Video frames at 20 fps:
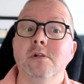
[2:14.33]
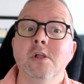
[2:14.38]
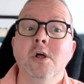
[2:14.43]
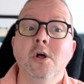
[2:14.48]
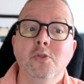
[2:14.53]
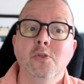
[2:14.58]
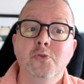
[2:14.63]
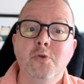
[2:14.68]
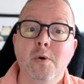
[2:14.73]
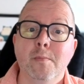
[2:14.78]

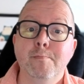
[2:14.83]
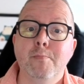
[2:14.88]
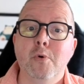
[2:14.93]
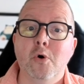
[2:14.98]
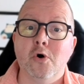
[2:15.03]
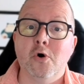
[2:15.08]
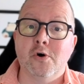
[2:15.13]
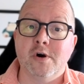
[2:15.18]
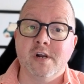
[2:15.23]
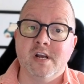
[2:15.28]
The more
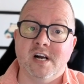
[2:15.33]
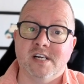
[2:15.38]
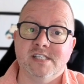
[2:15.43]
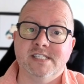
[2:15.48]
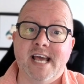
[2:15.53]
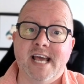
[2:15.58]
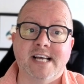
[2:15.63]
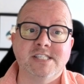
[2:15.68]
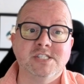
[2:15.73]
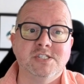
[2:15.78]

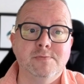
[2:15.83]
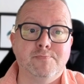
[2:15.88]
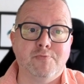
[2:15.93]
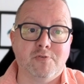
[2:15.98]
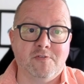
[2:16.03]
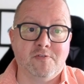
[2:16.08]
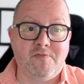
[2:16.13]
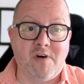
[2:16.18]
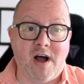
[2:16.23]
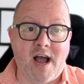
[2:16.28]
context you
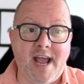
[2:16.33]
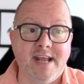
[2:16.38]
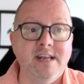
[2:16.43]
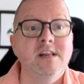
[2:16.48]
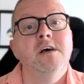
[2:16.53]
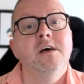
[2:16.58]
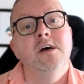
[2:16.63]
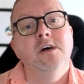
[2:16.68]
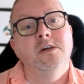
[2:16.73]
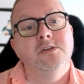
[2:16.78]
provide,
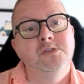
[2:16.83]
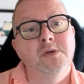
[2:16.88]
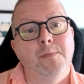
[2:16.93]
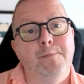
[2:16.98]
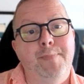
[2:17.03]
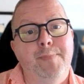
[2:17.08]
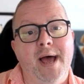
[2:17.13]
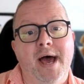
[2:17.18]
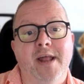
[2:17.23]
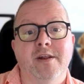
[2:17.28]
the
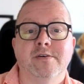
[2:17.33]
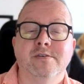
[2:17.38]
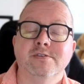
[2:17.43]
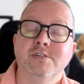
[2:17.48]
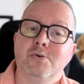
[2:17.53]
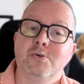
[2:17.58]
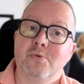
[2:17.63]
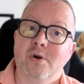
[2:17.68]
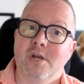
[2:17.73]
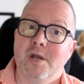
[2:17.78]
better the
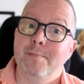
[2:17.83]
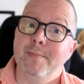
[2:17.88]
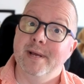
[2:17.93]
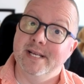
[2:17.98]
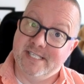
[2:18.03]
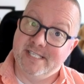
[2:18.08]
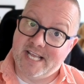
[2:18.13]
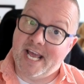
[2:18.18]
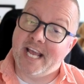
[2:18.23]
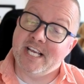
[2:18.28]

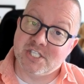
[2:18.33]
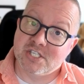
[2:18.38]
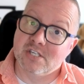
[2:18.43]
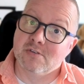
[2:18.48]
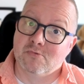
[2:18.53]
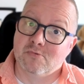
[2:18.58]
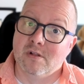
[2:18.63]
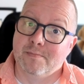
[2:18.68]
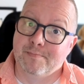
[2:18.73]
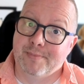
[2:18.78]
recommendation will
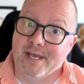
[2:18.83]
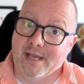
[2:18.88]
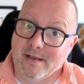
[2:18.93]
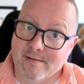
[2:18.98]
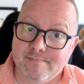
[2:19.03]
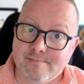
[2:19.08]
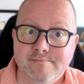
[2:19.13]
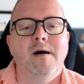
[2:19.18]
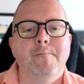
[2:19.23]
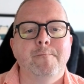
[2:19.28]
be.
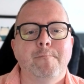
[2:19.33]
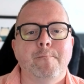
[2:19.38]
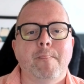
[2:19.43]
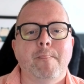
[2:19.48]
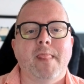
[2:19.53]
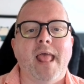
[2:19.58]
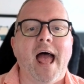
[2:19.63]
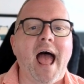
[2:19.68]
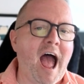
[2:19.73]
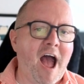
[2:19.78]

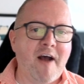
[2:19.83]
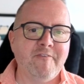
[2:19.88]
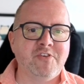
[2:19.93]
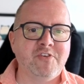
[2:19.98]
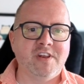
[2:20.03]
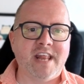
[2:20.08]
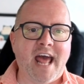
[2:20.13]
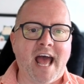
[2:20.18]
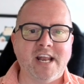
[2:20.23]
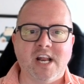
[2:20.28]
After
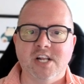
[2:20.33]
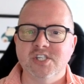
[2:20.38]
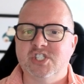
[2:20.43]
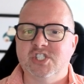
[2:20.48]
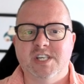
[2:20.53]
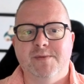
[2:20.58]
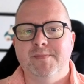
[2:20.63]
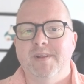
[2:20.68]
that, Gemini